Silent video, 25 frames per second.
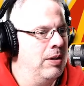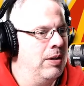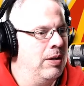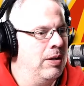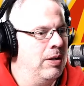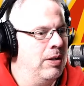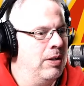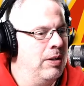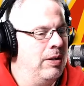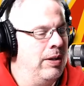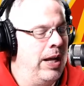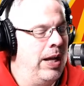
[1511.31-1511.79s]

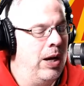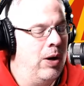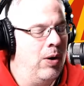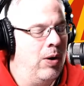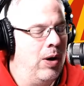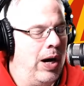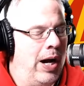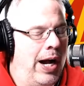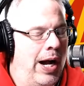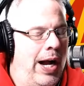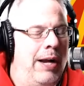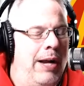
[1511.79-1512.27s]
Now,
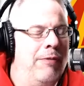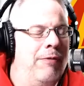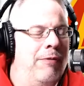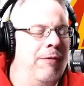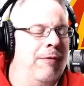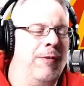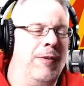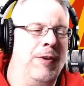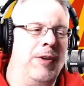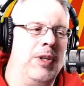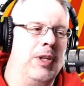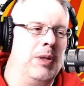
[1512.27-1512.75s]
I
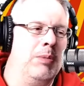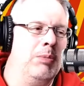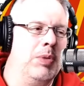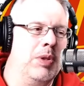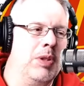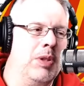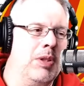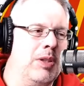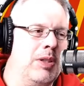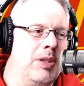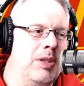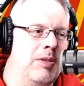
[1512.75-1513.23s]
fully
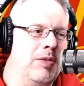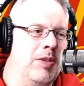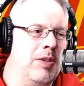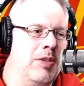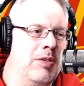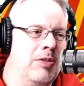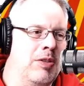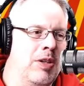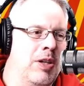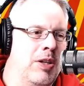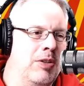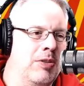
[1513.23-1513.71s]
believe that
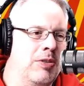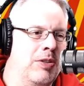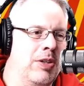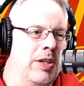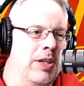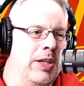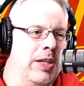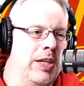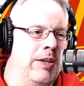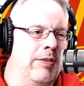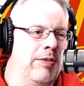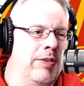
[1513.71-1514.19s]
Sutter's going
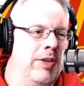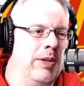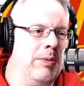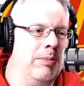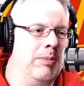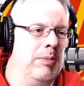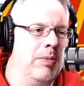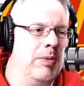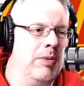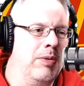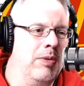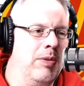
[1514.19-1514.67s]
to give him
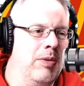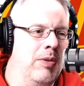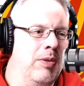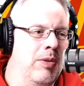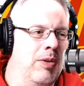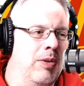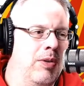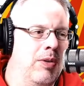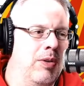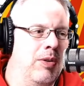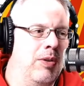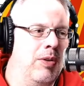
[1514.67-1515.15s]

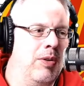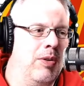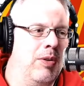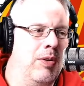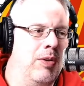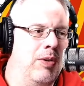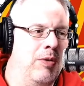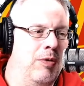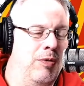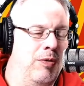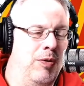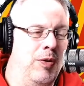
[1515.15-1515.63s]

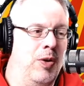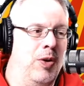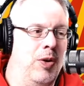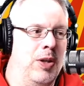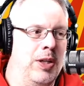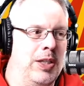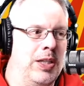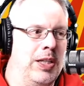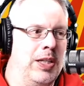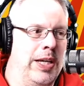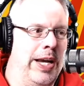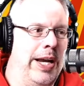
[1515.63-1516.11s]
the full
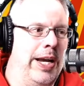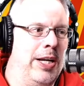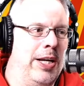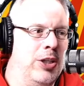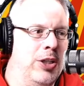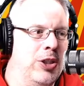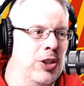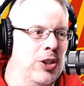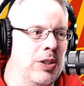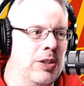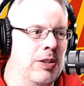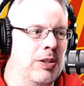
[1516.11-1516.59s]

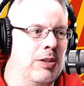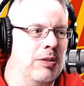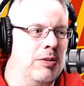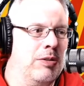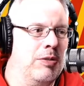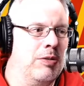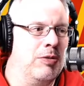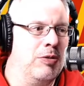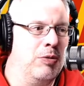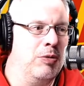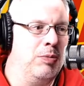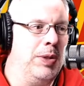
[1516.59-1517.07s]
engaged
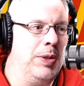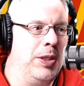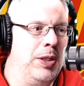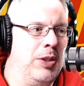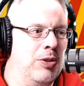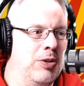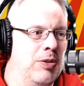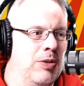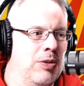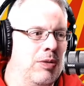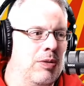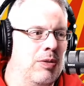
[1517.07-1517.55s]

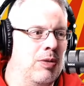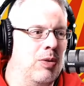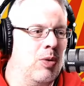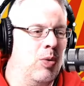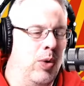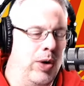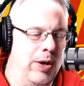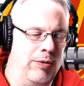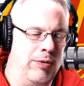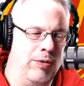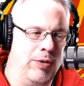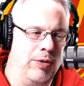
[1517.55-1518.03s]
speech
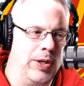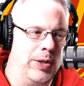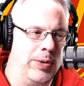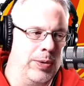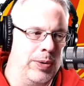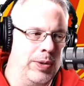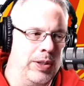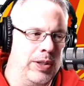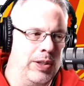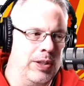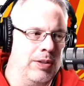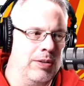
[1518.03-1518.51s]
quite
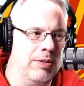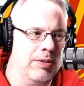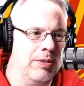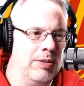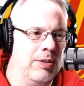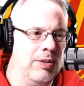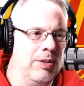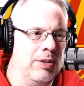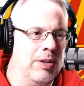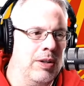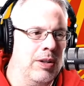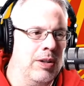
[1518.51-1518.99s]
frequently,
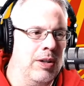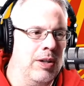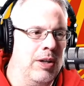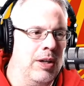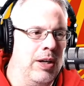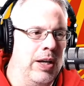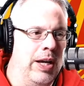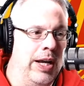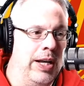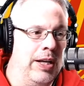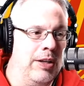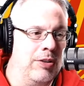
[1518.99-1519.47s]

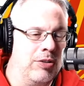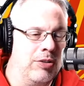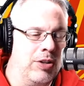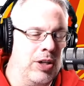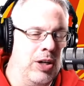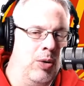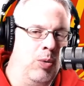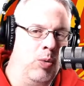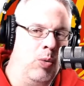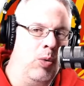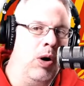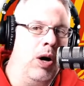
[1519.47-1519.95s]
and is going to
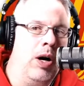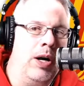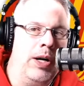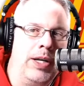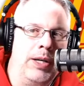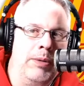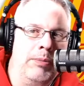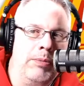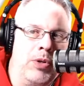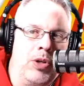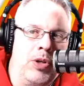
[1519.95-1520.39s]
want him to